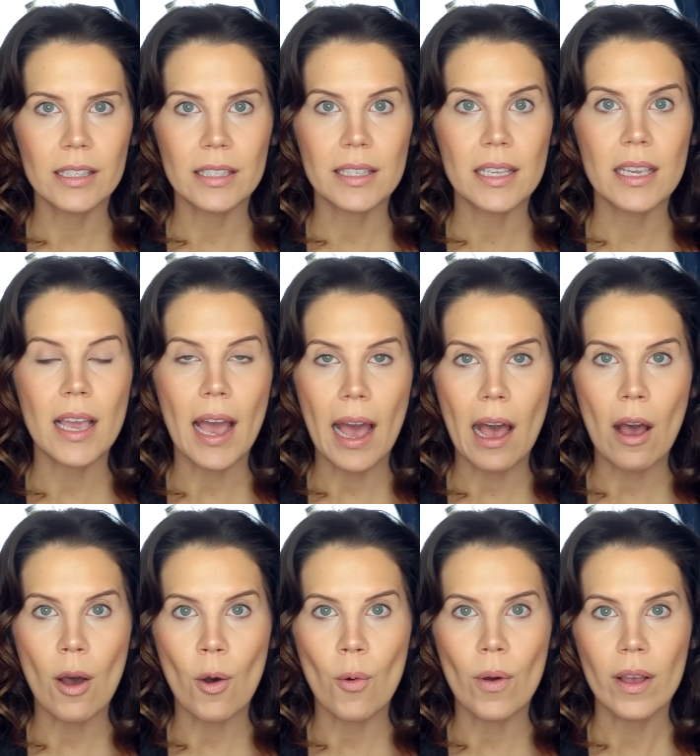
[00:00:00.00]
and see
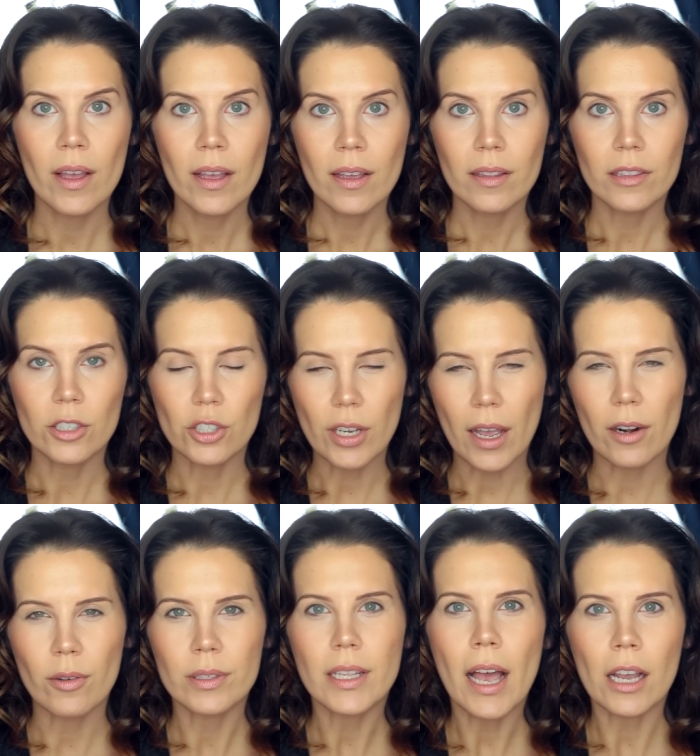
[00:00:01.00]
how the
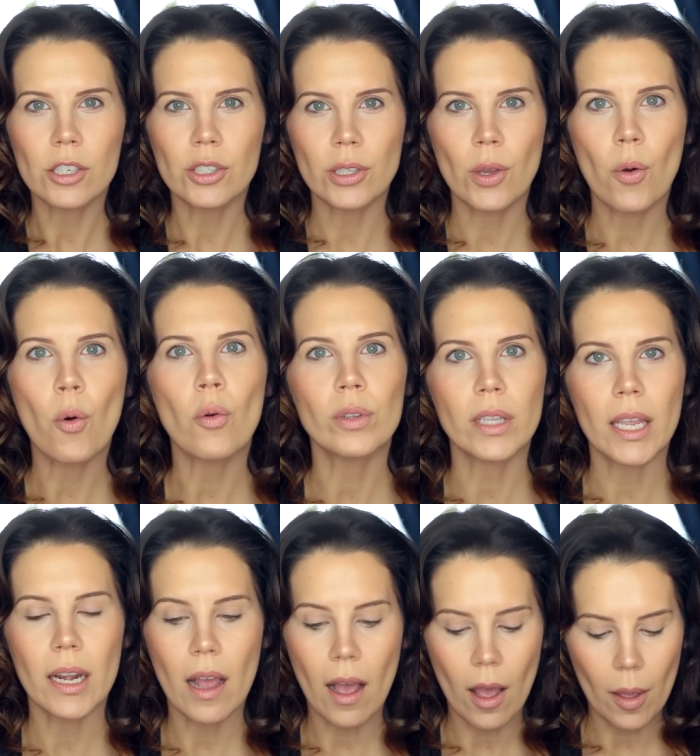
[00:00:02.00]
shadow is actually
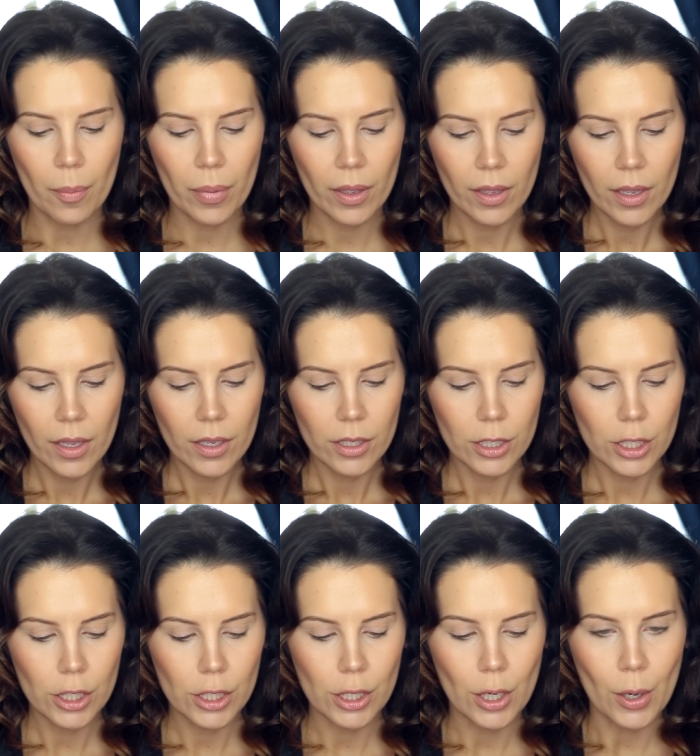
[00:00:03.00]
holding up.
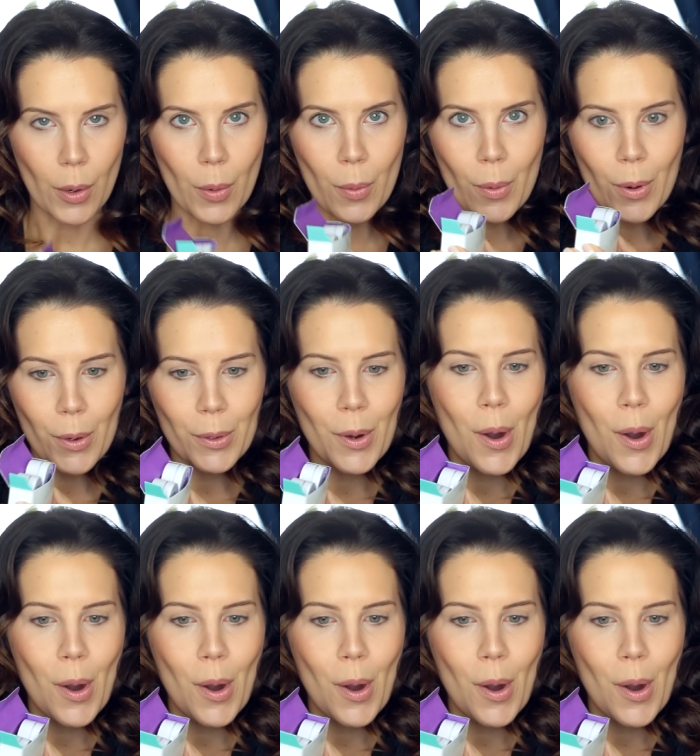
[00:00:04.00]
So